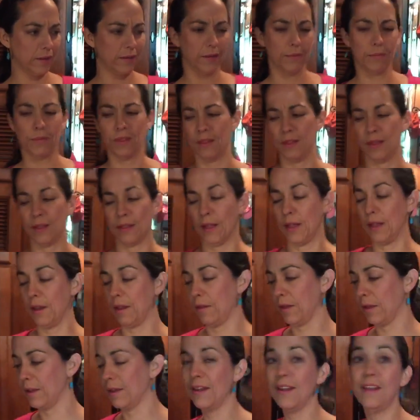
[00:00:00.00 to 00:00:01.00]
Something like that.
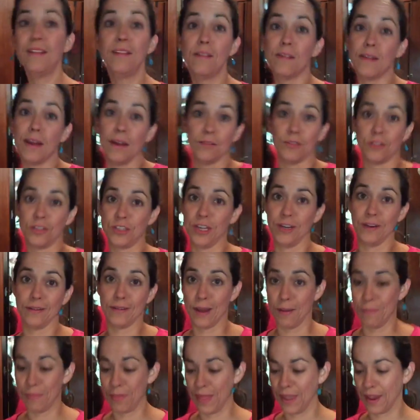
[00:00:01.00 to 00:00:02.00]
Anyway, it's a lounge chair
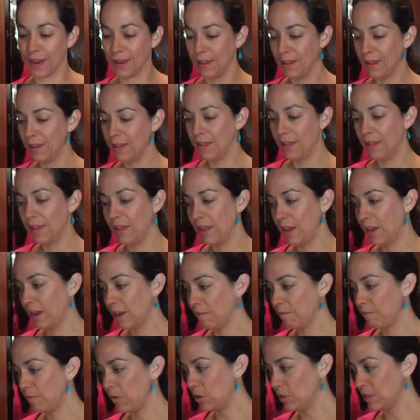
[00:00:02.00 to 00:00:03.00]
type thing. He
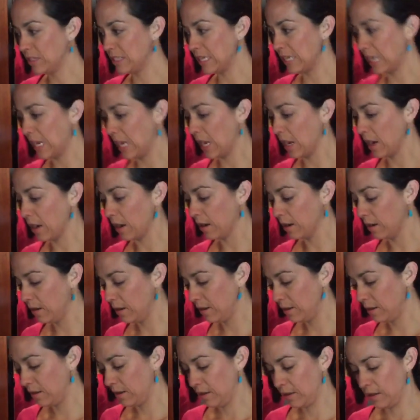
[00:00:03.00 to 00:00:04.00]
unfolds it here
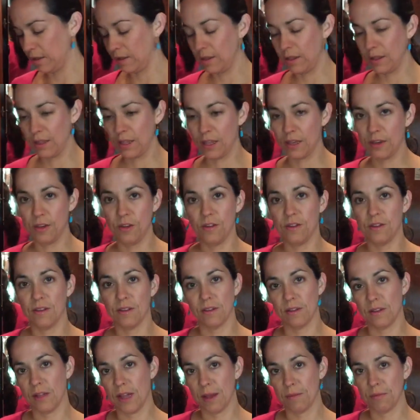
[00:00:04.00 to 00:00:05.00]
and uses
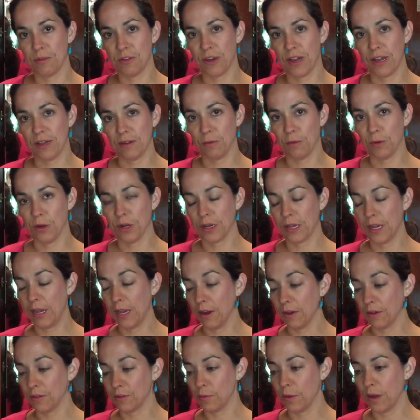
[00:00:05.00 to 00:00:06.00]
a lap tray to work
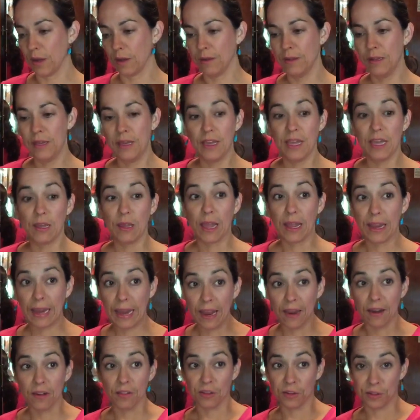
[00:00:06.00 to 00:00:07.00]
here as well.
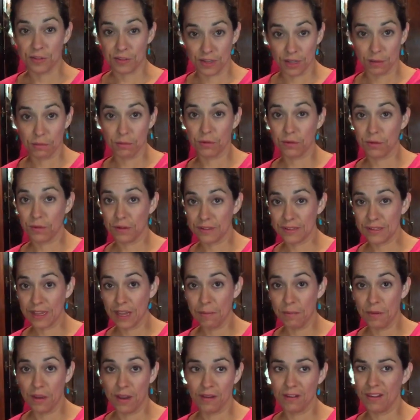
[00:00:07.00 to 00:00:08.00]
Again, those double doors
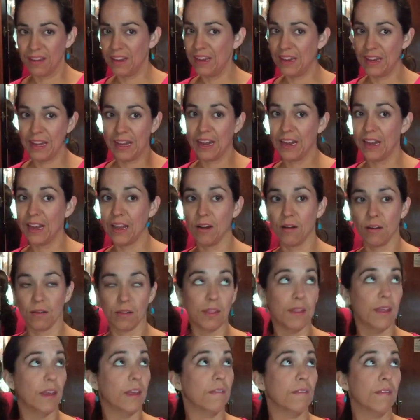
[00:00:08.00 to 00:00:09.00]
come in. He can't hear a
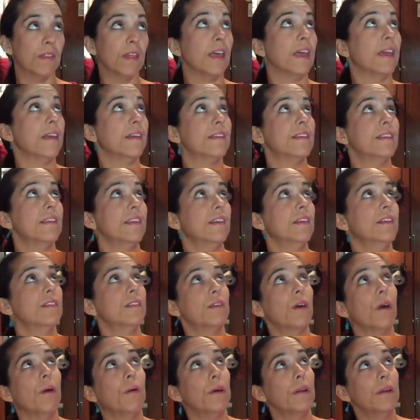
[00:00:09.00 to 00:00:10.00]
thing if the AC is
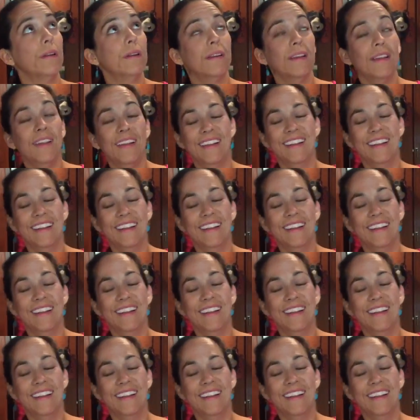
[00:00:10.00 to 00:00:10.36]
going.